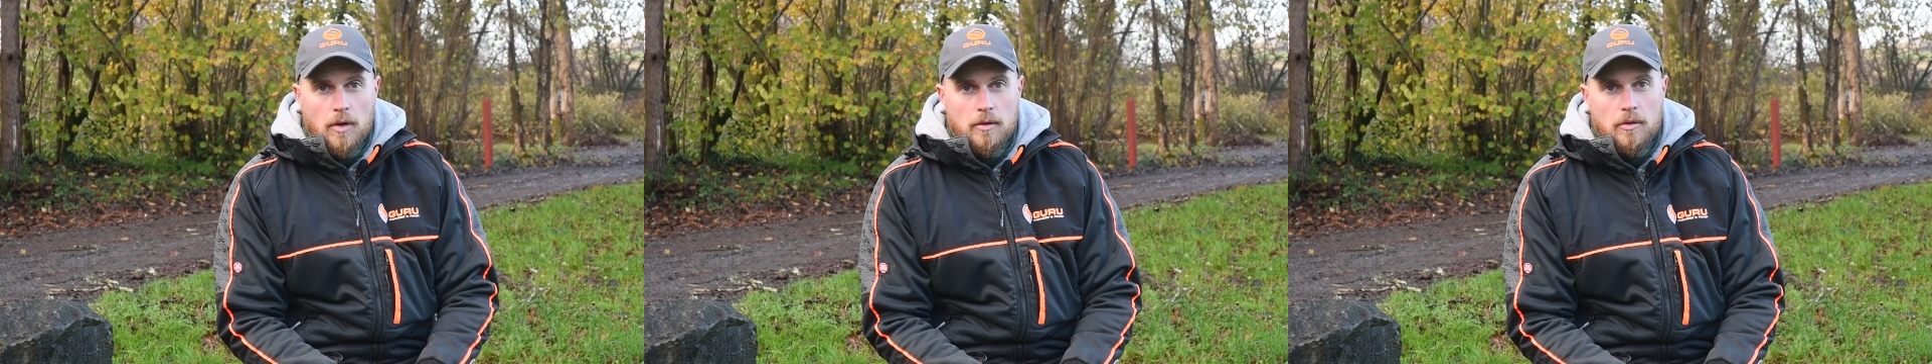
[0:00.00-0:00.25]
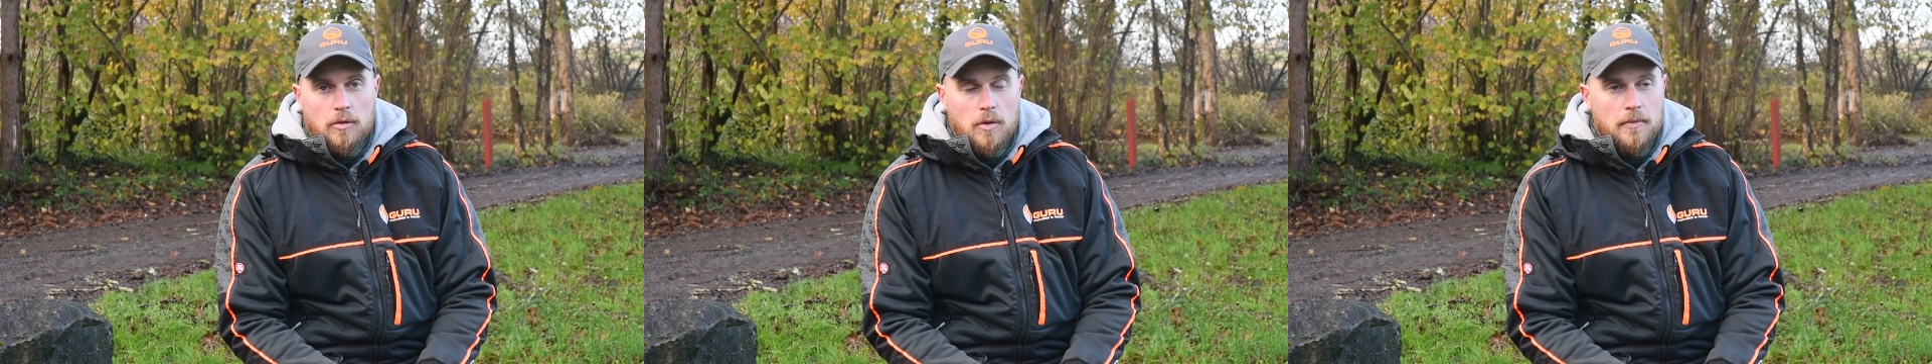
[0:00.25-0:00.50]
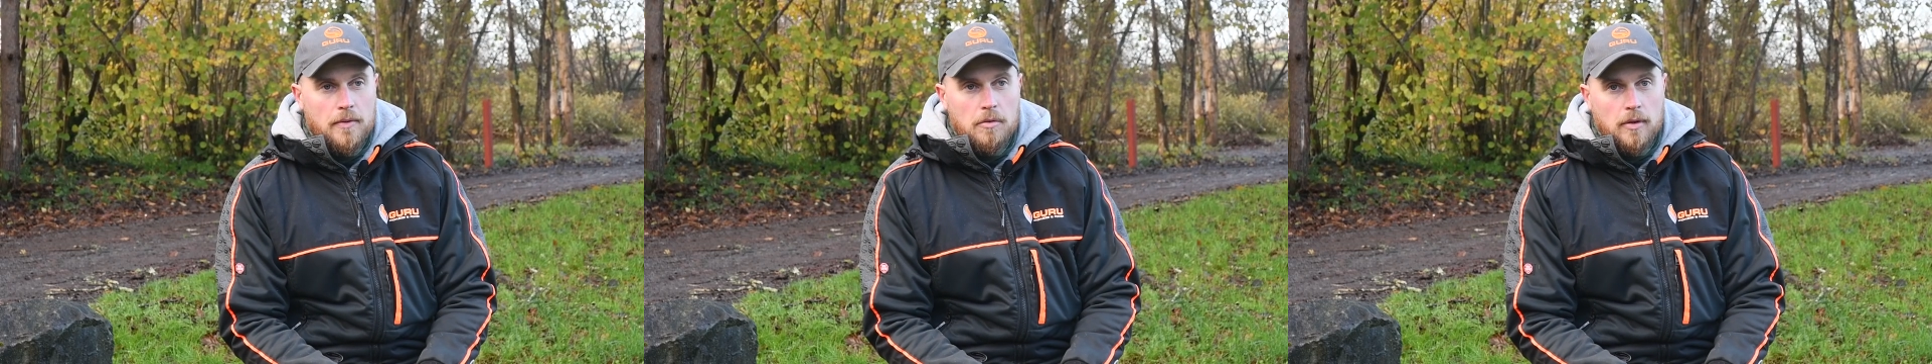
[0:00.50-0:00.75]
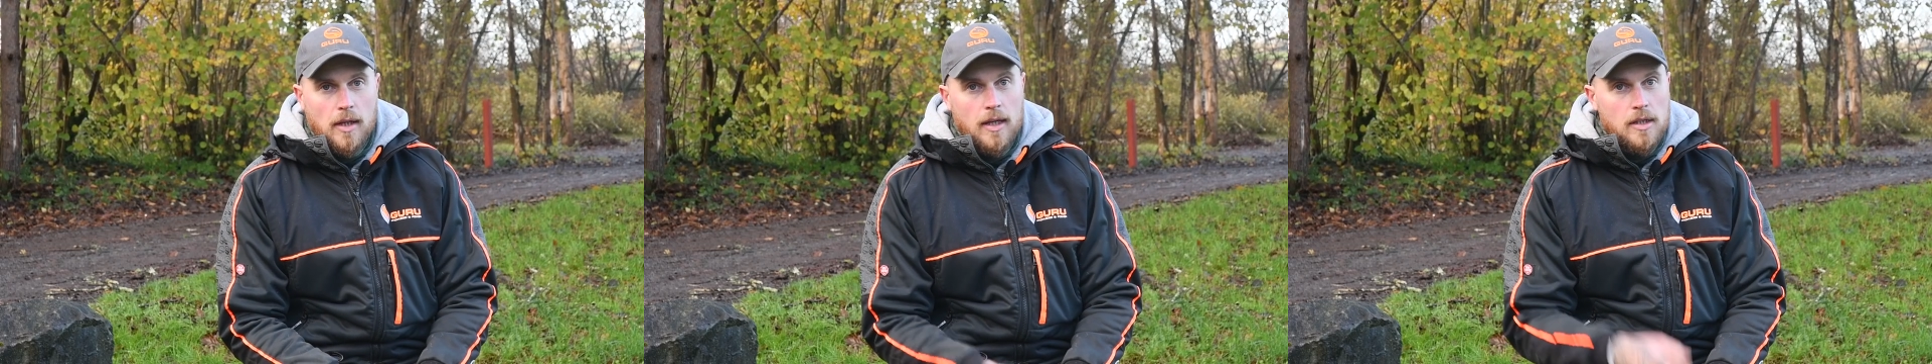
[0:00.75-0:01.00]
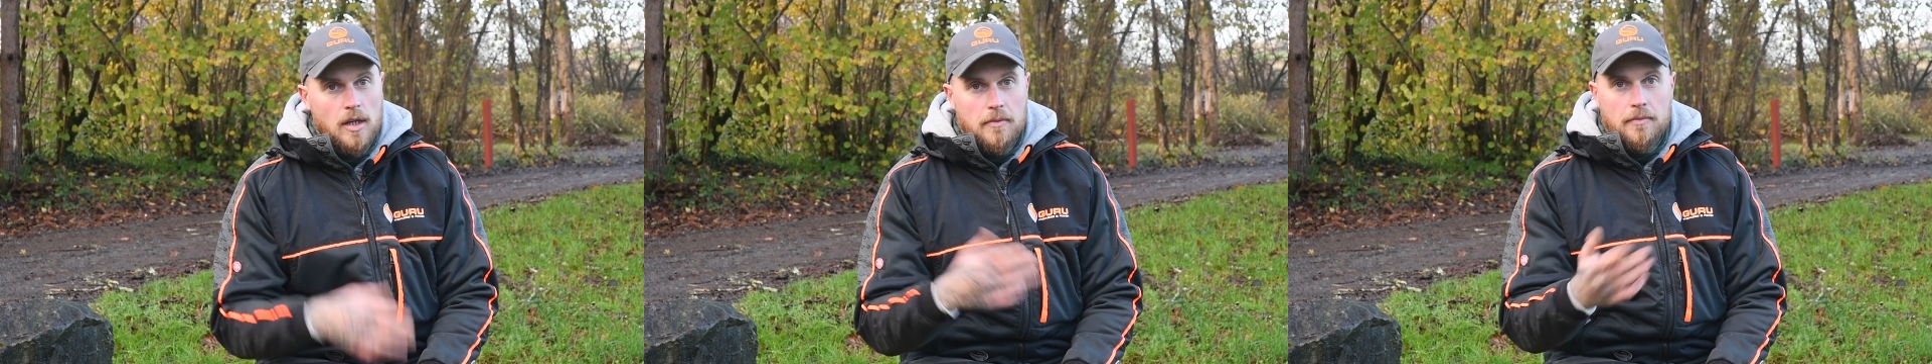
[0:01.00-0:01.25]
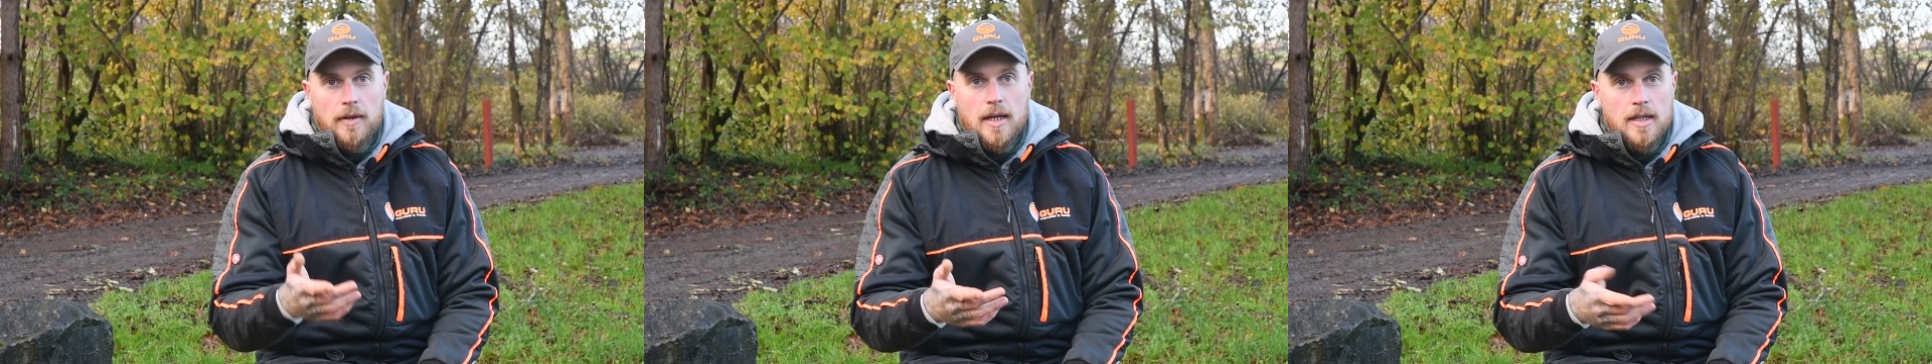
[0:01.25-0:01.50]
run through a few things like
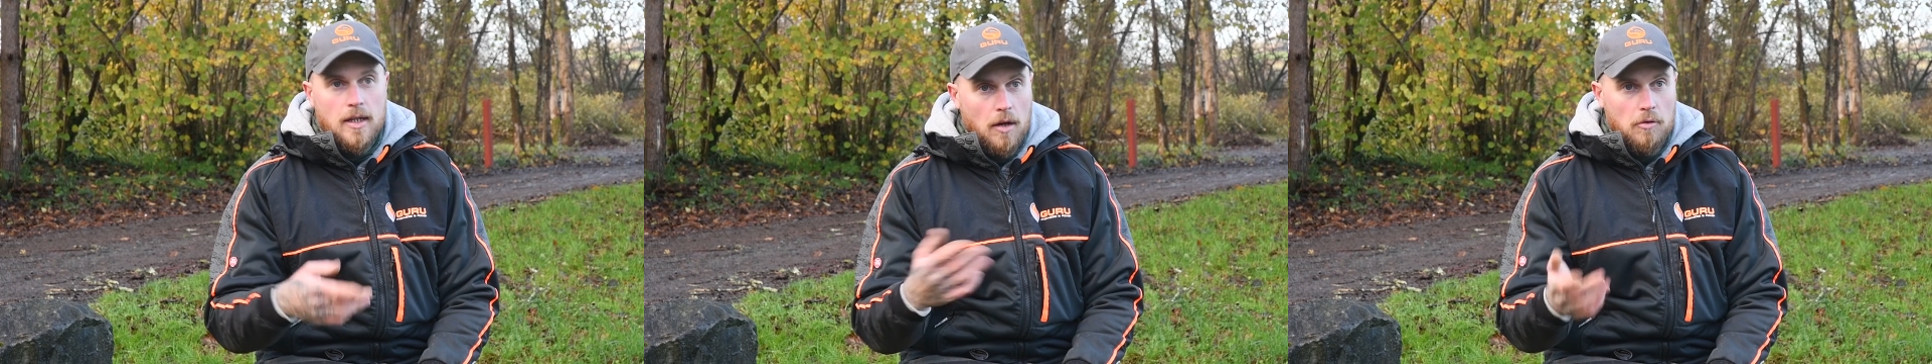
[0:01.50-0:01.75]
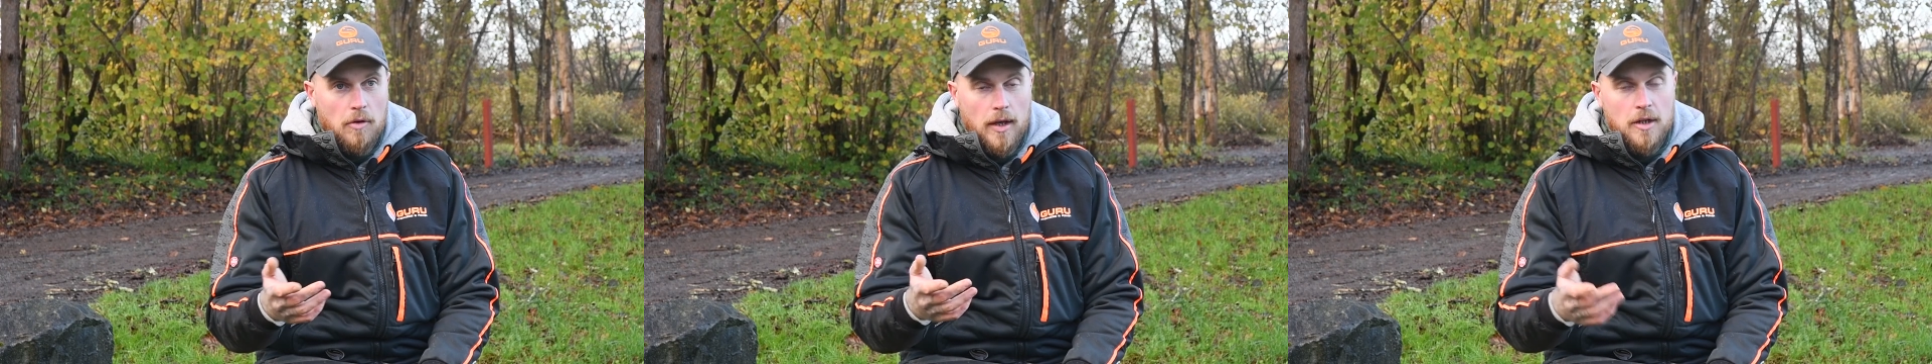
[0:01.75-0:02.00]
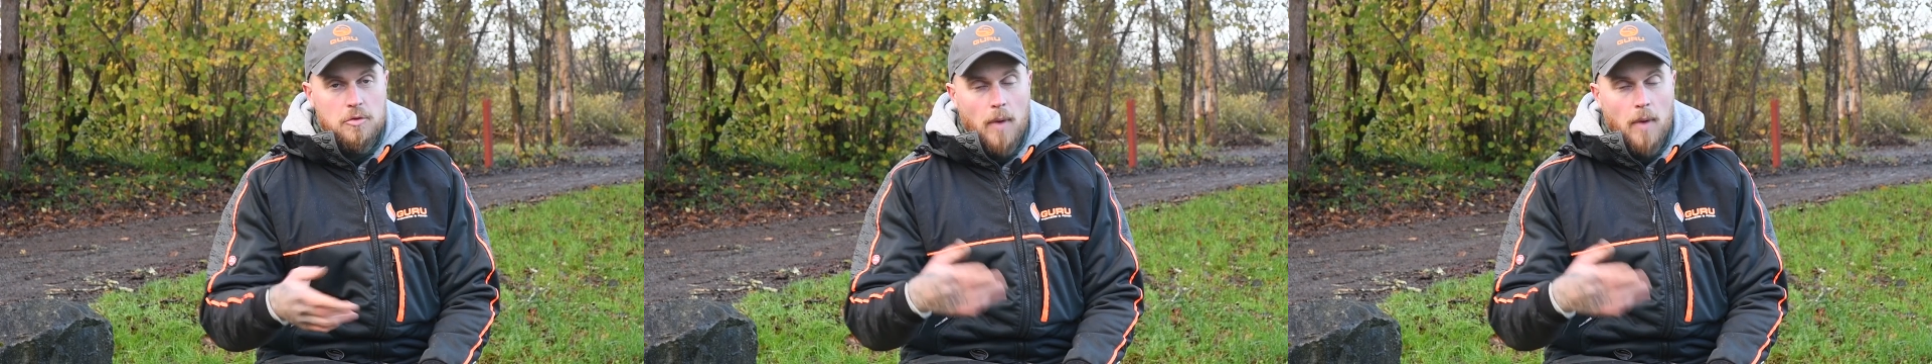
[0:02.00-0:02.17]
feeding our rigs,